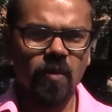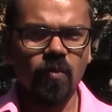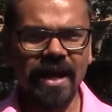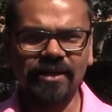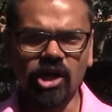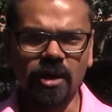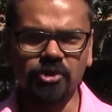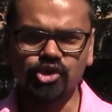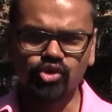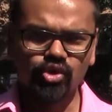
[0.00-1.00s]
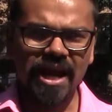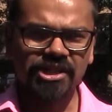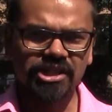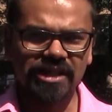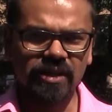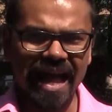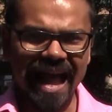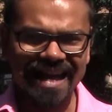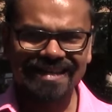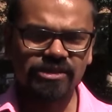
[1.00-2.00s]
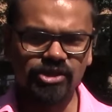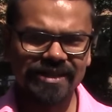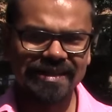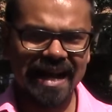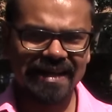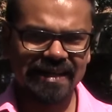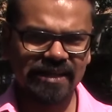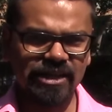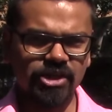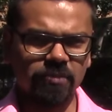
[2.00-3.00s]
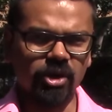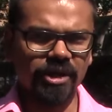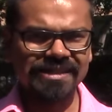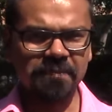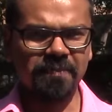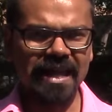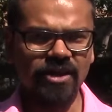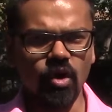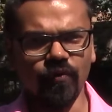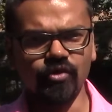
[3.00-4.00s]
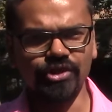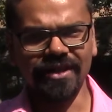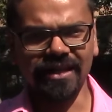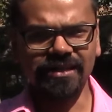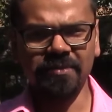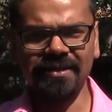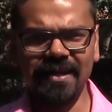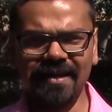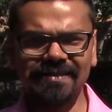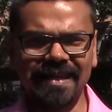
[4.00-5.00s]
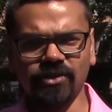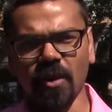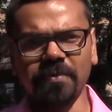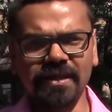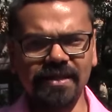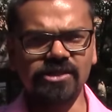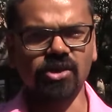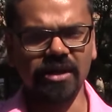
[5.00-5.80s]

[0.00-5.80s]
When I talk about strategical and using tactical in your blog, is a blend of using ultimate guides and top 10 list,